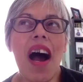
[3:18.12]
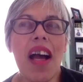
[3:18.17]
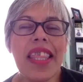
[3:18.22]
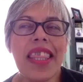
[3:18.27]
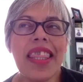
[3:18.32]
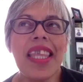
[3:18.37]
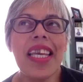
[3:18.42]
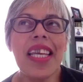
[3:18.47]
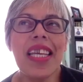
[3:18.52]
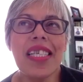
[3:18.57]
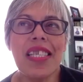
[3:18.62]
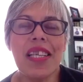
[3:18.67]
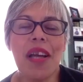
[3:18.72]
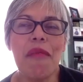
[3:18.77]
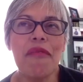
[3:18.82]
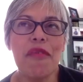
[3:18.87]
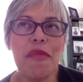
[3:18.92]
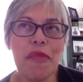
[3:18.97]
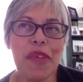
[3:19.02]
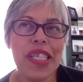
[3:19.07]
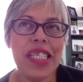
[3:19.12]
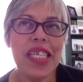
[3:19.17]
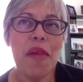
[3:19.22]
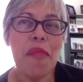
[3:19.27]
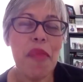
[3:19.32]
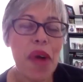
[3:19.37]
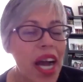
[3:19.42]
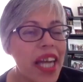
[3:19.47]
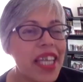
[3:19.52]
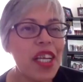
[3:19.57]
think it's come from retail, but
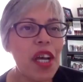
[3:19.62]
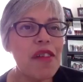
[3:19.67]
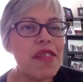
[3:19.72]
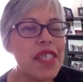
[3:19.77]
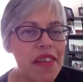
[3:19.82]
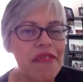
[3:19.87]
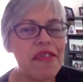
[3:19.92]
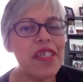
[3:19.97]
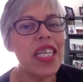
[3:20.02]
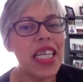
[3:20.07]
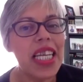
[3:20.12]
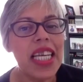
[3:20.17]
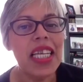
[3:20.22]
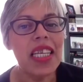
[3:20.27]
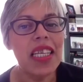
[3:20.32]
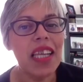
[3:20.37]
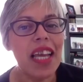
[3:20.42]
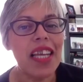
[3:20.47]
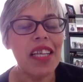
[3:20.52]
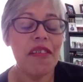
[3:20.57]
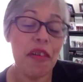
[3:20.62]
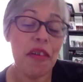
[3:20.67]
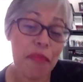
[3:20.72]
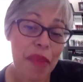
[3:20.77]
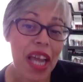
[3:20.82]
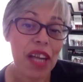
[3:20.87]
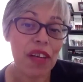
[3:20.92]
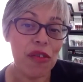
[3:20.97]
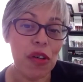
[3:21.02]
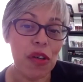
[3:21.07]
I know definitely, like at
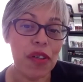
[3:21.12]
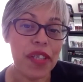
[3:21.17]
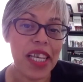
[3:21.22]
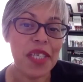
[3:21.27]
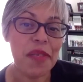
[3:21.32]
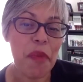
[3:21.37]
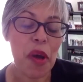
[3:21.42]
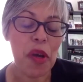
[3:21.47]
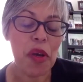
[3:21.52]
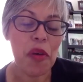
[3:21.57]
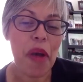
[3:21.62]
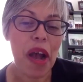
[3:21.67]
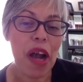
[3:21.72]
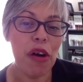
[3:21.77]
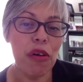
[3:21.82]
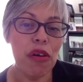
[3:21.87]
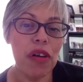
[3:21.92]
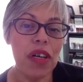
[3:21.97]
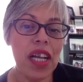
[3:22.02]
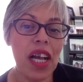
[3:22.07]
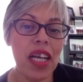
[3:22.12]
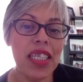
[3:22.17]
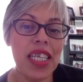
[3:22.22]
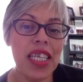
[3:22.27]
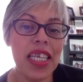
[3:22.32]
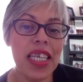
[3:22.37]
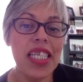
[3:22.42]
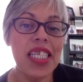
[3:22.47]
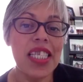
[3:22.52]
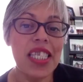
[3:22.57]
BlackRock, they spoke about kind of the
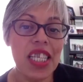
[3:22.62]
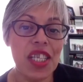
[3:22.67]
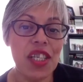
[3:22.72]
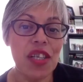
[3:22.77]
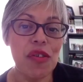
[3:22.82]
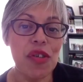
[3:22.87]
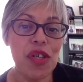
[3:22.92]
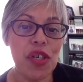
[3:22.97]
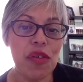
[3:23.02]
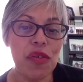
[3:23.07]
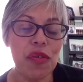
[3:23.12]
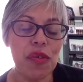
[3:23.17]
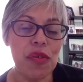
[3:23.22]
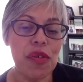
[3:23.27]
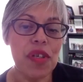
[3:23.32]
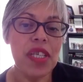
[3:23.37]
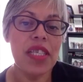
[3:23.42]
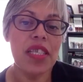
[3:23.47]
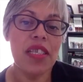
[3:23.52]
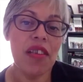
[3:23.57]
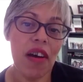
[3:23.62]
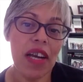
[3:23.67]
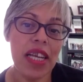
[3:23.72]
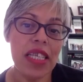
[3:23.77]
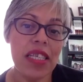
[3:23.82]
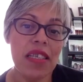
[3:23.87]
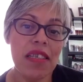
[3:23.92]
institutional side.